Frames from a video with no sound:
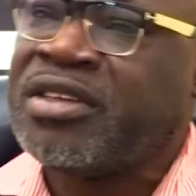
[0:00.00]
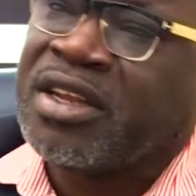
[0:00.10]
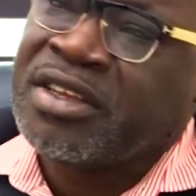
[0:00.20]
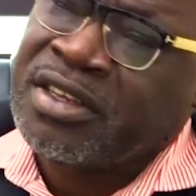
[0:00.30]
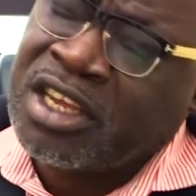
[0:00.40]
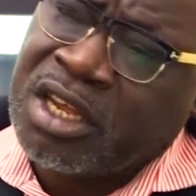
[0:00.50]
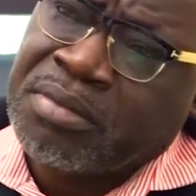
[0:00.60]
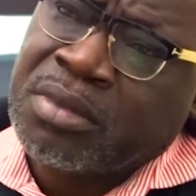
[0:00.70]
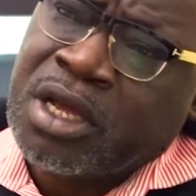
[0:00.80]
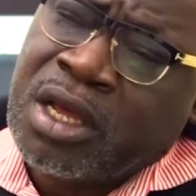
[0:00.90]
For instance,
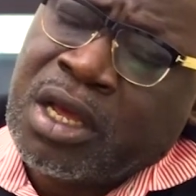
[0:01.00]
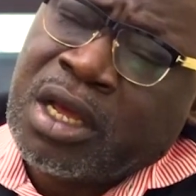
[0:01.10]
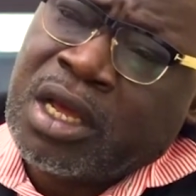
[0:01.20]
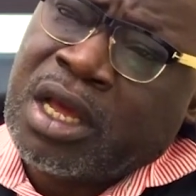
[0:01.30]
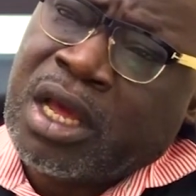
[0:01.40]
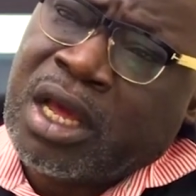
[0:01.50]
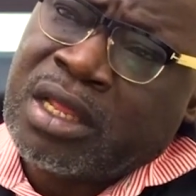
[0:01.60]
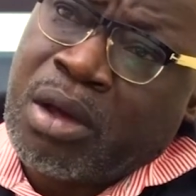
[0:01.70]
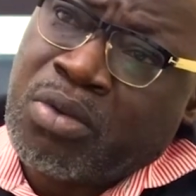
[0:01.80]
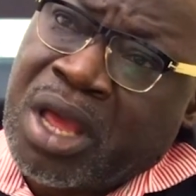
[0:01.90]
in a scheme
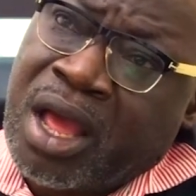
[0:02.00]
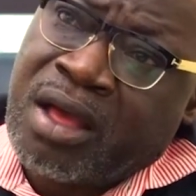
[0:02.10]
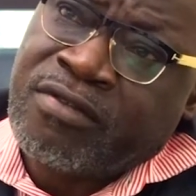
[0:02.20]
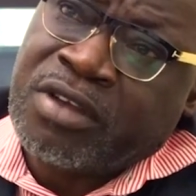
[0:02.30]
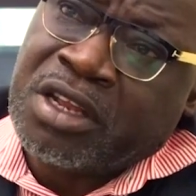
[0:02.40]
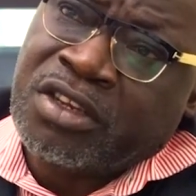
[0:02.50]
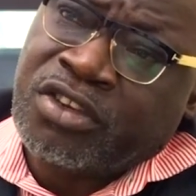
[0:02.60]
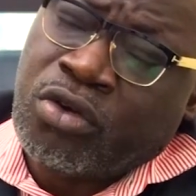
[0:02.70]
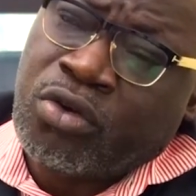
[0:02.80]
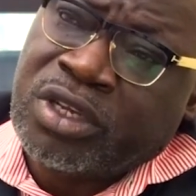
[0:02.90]
that we
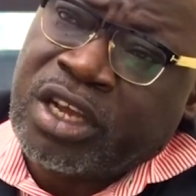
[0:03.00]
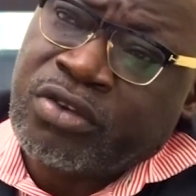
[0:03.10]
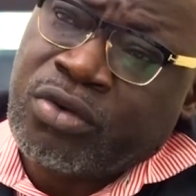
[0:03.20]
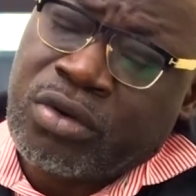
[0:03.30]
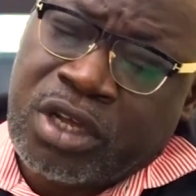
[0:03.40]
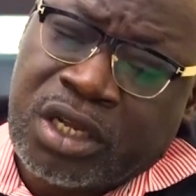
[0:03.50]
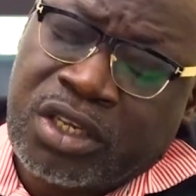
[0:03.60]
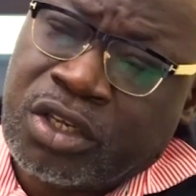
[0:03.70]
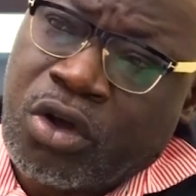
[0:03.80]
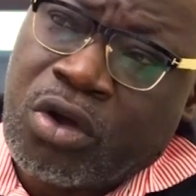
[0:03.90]
have in
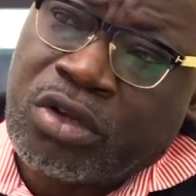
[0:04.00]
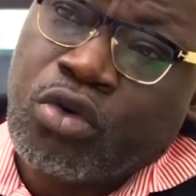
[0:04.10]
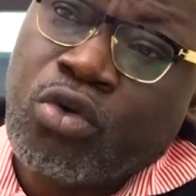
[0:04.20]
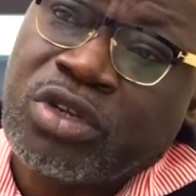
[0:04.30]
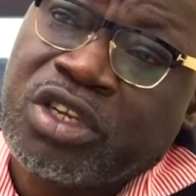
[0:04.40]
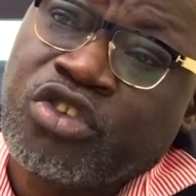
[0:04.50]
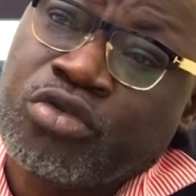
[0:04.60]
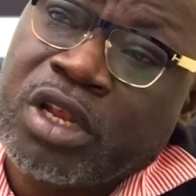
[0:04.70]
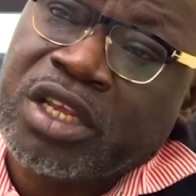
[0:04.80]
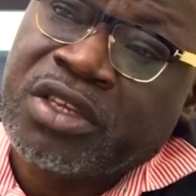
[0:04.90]
Siongotedo, it's
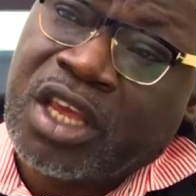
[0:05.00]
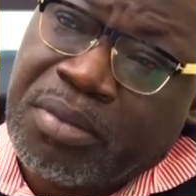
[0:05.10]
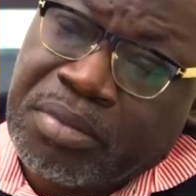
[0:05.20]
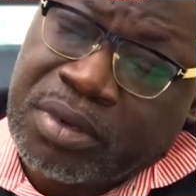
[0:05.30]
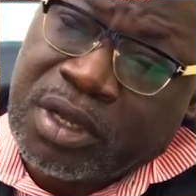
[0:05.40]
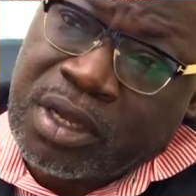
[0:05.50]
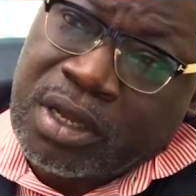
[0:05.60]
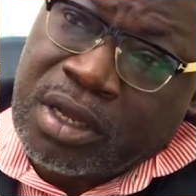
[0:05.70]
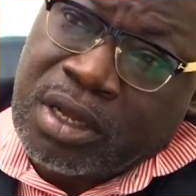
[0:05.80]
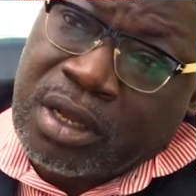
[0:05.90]
called Golden Jubilee
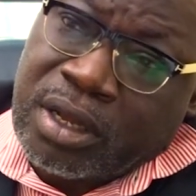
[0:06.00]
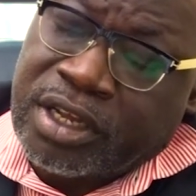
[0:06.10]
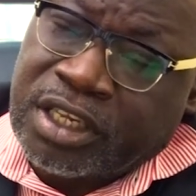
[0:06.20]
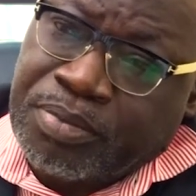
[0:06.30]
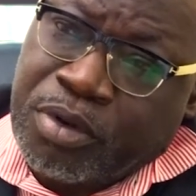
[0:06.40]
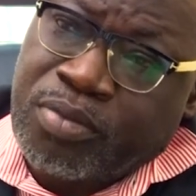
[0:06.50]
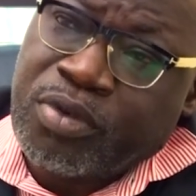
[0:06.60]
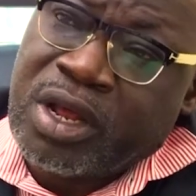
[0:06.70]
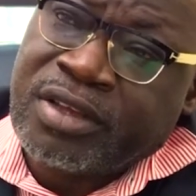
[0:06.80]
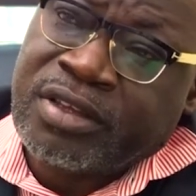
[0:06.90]
Scheme.
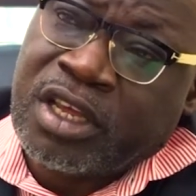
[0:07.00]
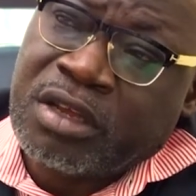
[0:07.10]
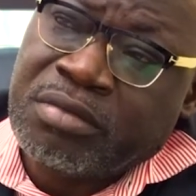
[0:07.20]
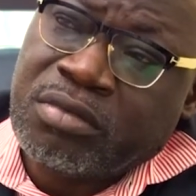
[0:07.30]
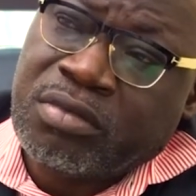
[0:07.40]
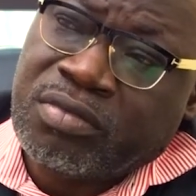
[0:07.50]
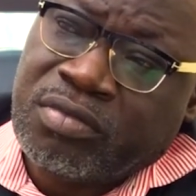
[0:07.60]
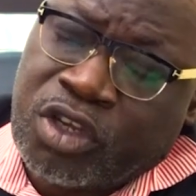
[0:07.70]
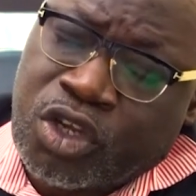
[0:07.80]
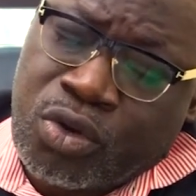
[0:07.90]
It's a popular
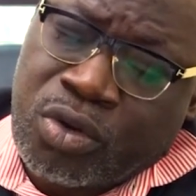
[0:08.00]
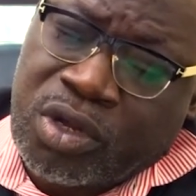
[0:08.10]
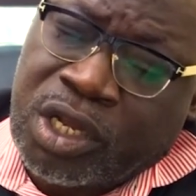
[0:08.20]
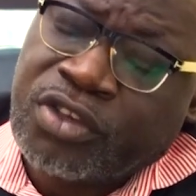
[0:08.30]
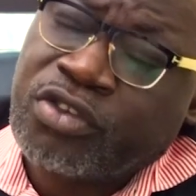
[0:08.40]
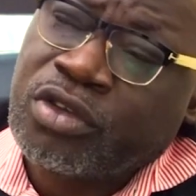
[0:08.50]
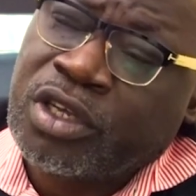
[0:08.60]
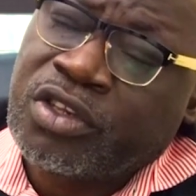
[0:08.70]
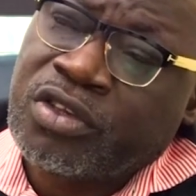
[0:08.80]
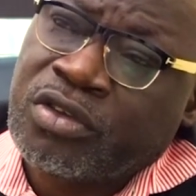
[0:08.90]
scheme, you
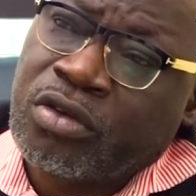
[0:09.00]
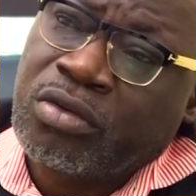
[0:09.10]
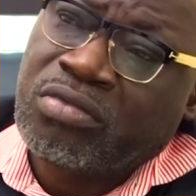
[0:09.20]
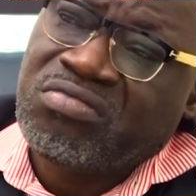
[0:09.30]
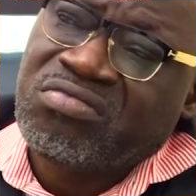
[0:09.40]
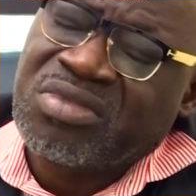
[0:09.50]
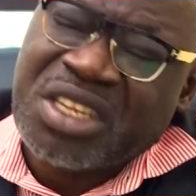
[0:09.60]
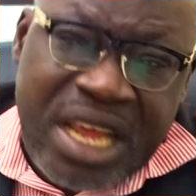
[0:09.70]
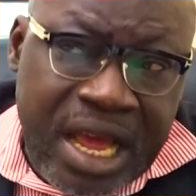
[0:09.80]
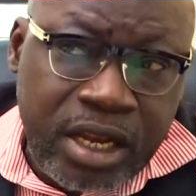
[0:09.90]
know, it's
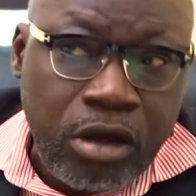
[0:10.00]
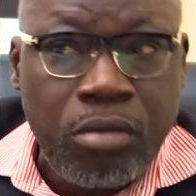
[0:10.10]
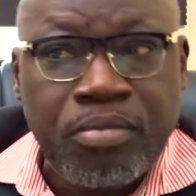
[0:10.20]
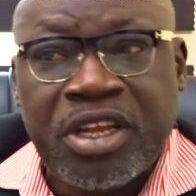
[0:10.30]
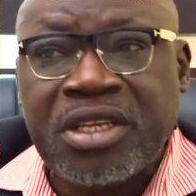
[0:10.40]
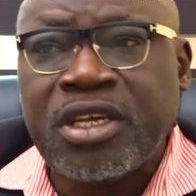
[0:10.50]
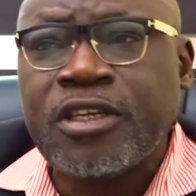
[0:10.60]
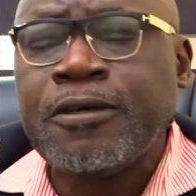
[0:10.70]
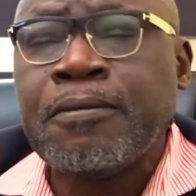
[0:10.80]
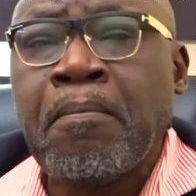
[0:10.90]
nearly
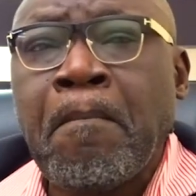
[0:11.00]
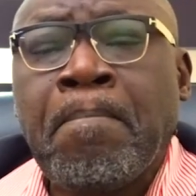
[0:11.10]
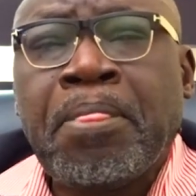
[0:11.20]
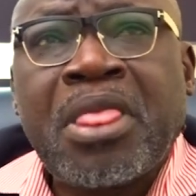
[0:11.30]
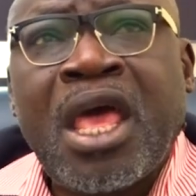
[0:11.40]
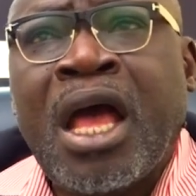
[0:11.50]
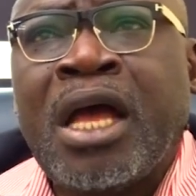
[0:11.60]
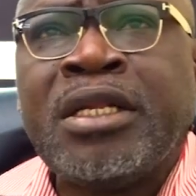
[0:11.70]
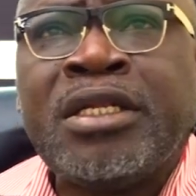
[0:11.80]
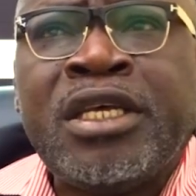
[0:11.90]
completed.
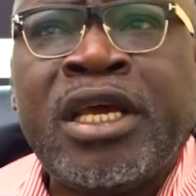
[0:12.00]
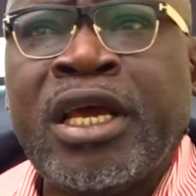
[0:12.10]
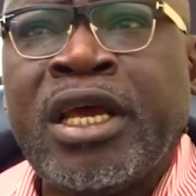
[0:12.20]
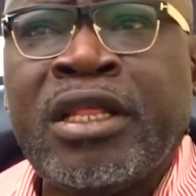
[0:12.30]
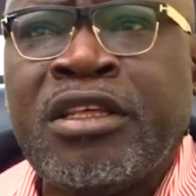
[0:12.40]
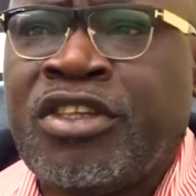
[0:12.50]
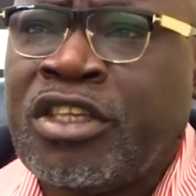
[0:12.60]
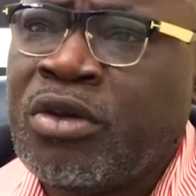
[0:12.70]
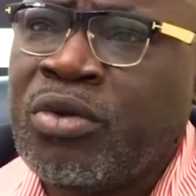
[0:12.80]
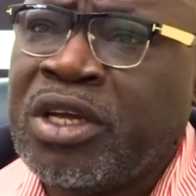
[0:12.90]
And
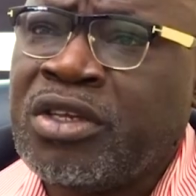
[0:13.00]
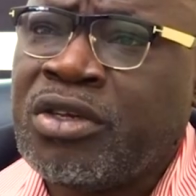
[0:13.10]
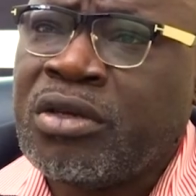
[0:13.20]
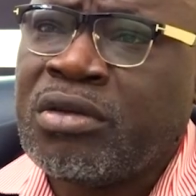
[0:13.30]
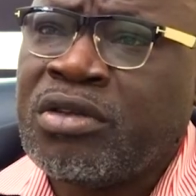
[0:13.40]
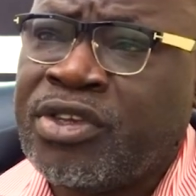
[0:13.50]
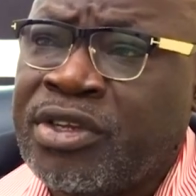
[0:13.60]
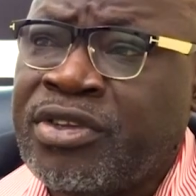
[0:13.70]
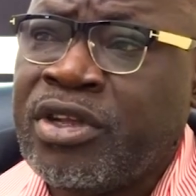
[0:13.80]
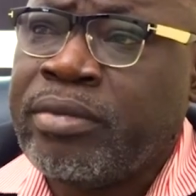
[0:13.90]
the
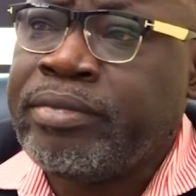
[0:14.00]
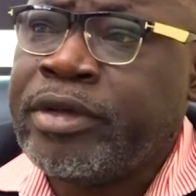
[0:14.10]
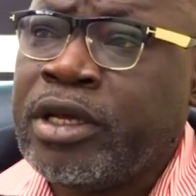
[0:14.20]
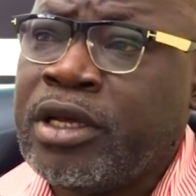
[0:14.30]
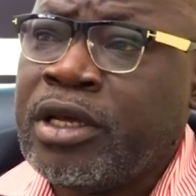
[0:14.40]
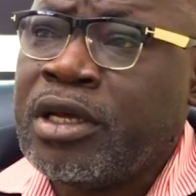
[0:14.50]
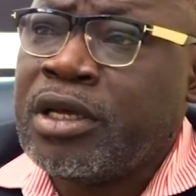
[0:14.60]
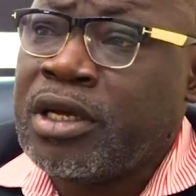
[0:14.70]
sewage system